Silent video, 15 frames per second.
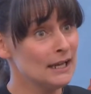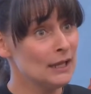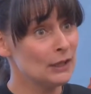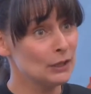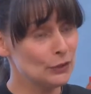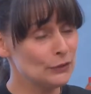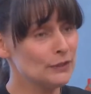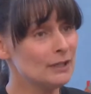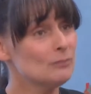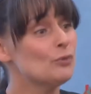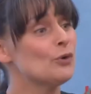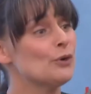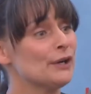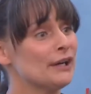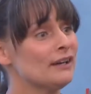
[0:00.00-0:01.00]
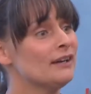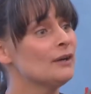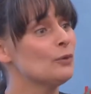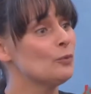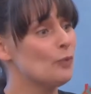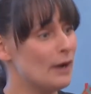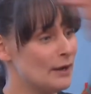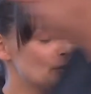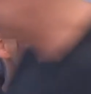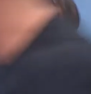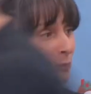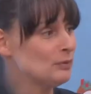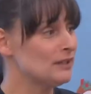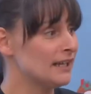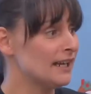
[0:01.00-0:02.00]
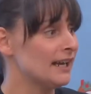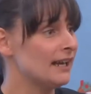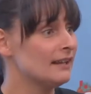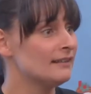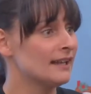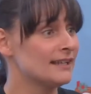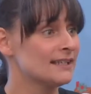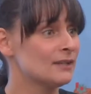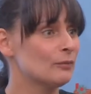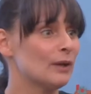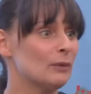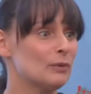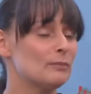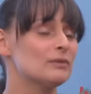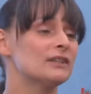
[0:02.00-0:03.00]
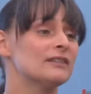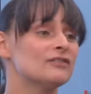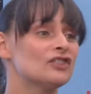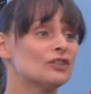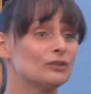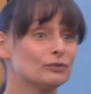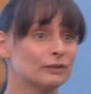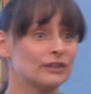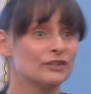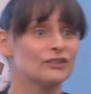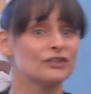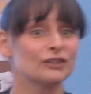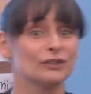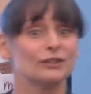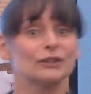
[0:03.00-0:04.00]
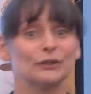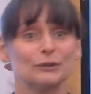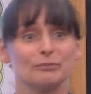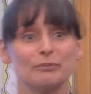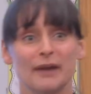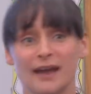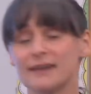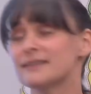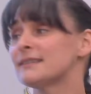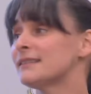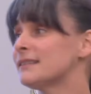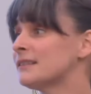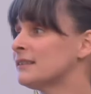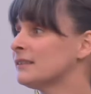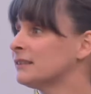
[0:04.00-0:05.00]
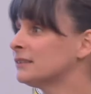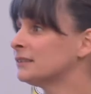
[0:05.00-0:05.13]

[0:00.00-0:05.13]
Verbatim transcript: learning more while they're playing. That's the way we believe children should learn best.